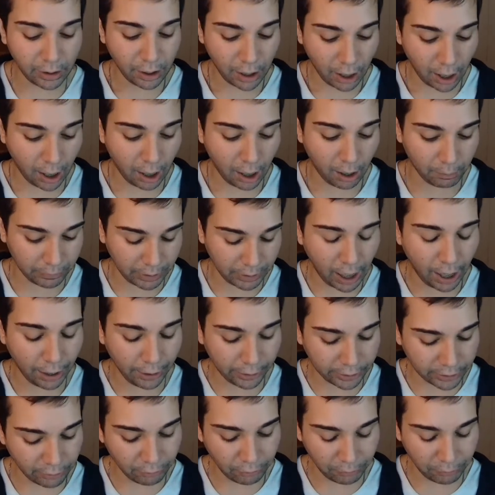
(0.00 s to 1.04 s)
The higher
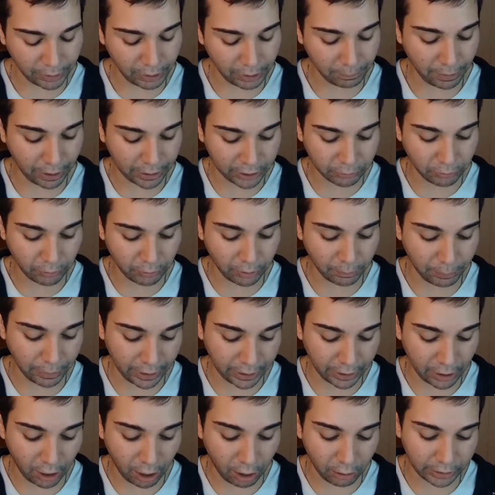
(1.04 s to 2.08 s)
self would be the best one, but
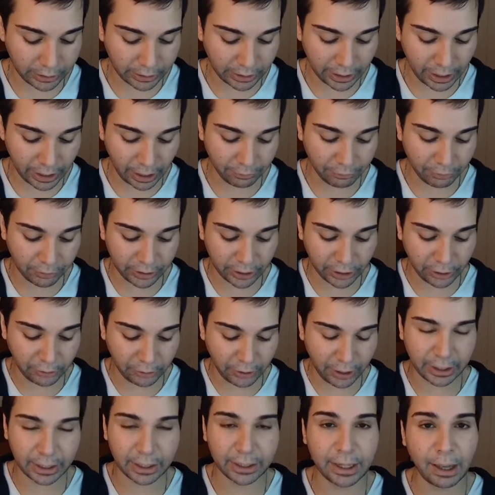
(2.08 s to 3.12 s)
it honestly kind of feels like you
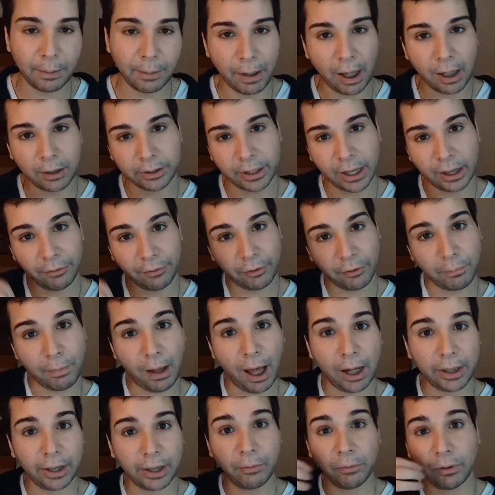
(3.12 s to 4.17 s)
need to step outside of your
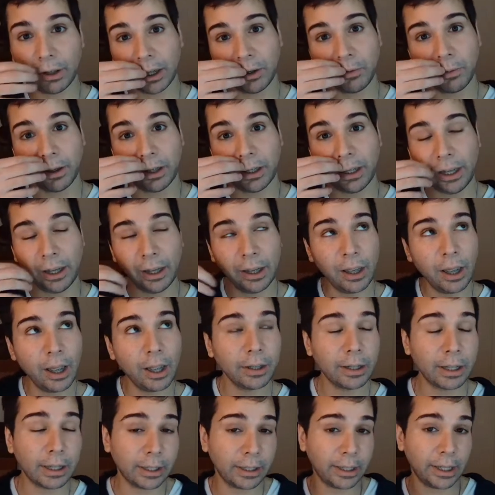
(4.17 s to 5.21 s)
body really quickly
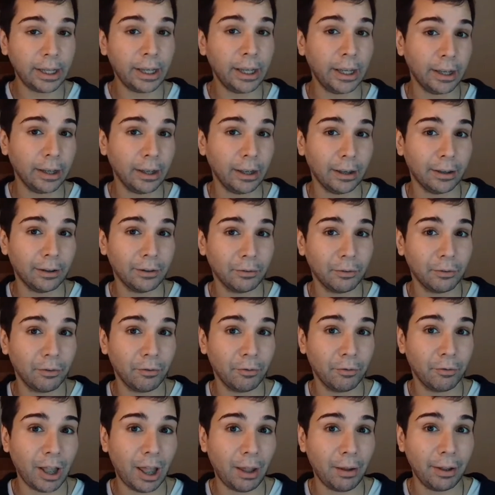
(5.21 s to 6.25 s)
to see it
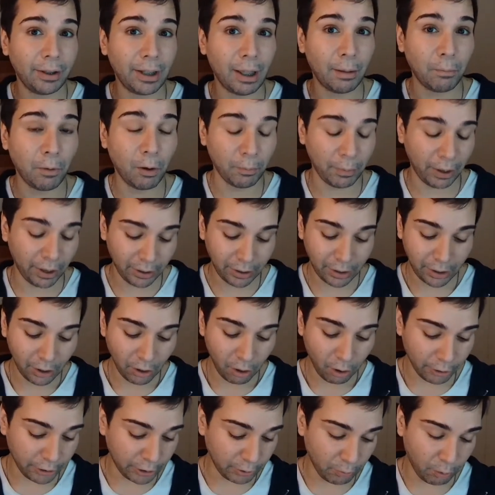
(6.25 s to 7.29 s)
for that in that moment,
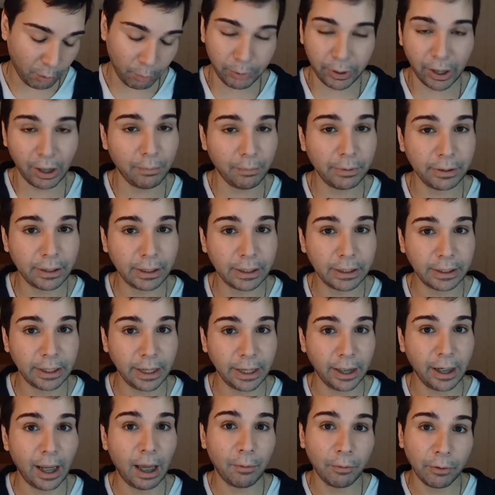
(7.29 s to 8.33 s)
or you won't be able to see
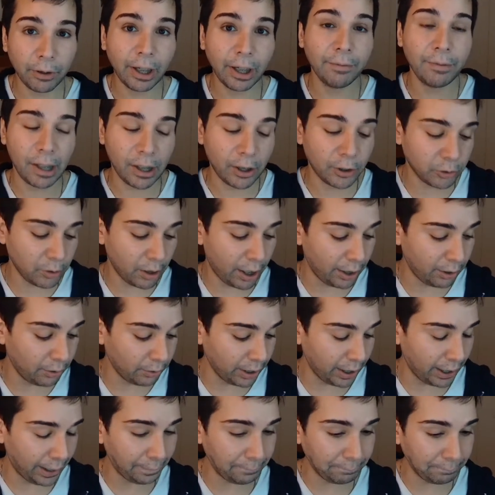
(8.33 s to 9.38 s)
it. I will give that a try,
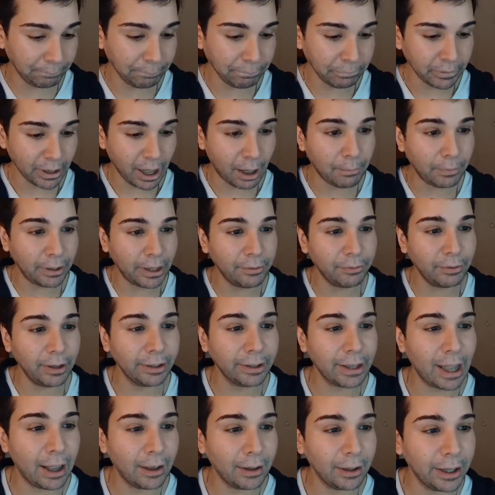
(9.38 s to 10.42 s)
okay? I'm gonna leave like
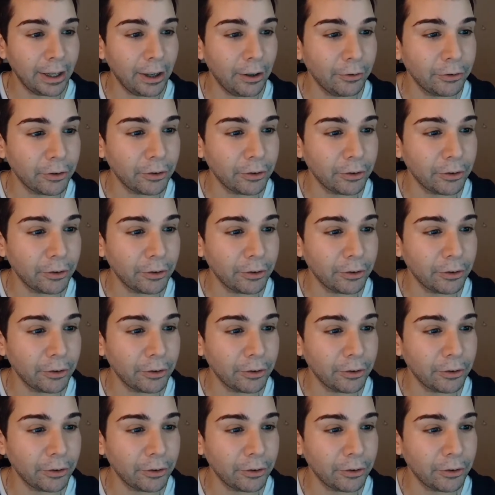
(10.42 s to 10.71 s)
that, Leo.